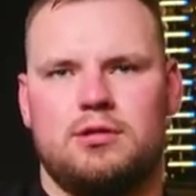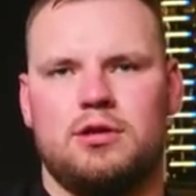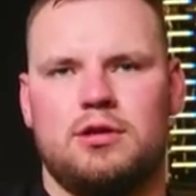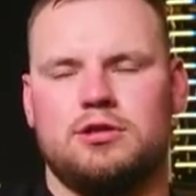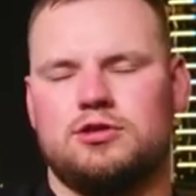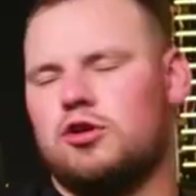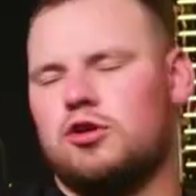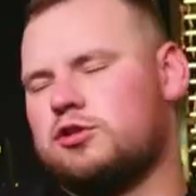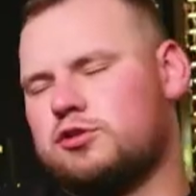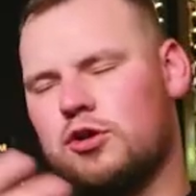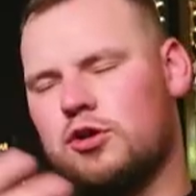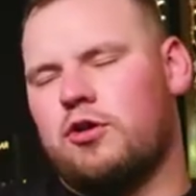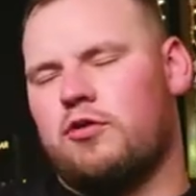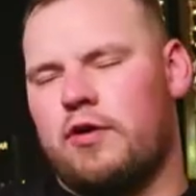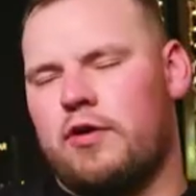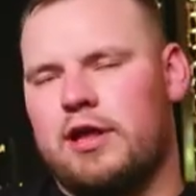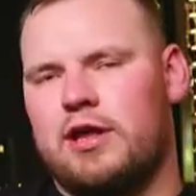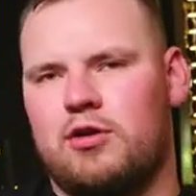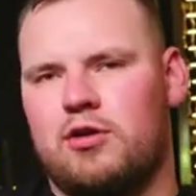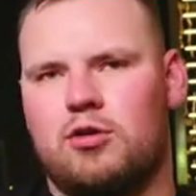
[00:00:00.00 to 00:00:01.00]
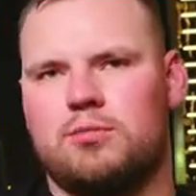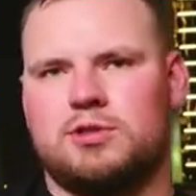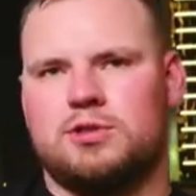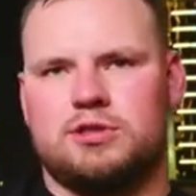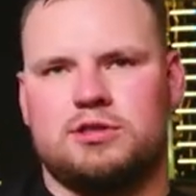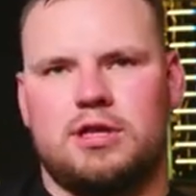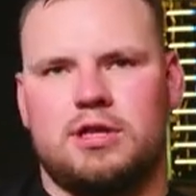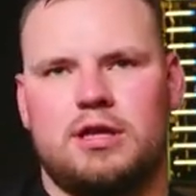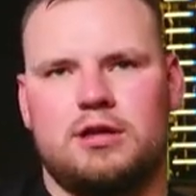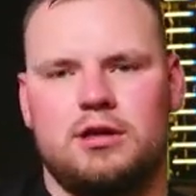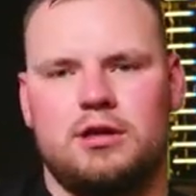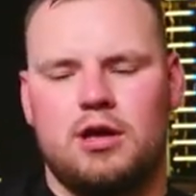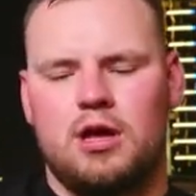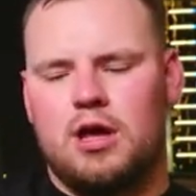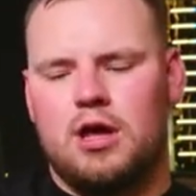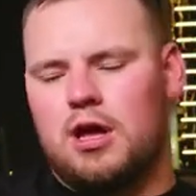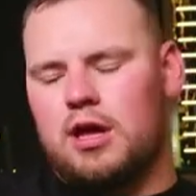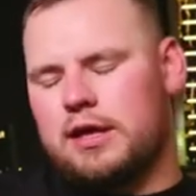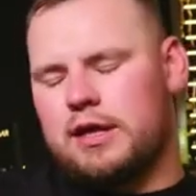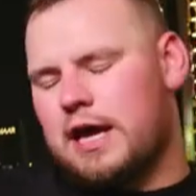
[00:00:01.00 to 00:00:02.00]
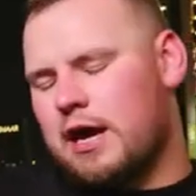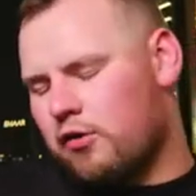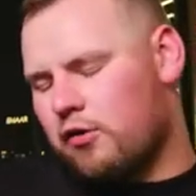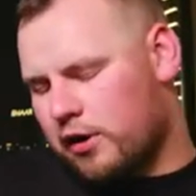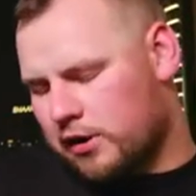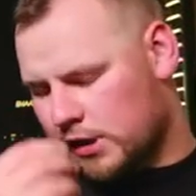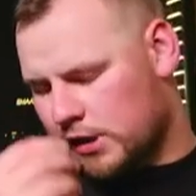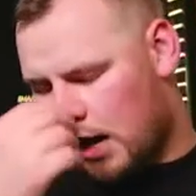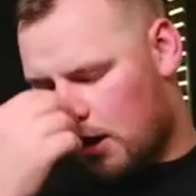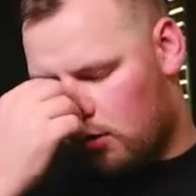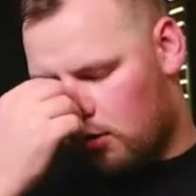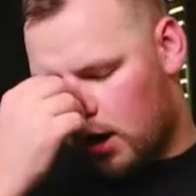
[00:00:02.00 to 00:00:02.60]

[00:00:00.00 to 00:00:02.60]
So it's not ready objects yet. Yeah, right now,